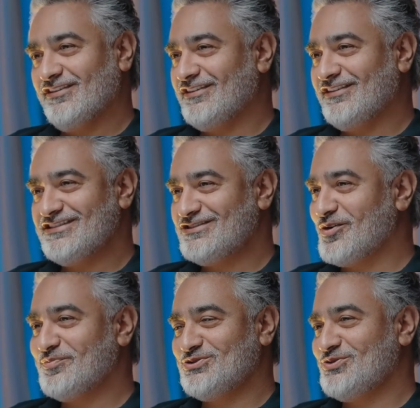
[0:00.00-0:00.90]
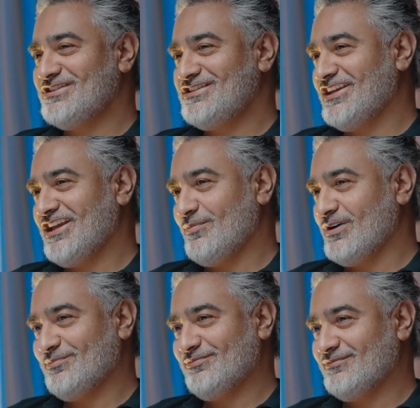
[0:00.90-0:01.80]
this opportunity came
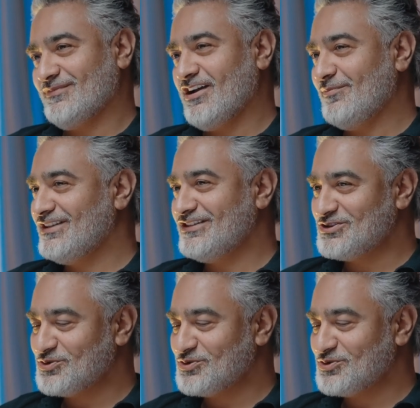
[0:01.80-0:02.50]
up. I met this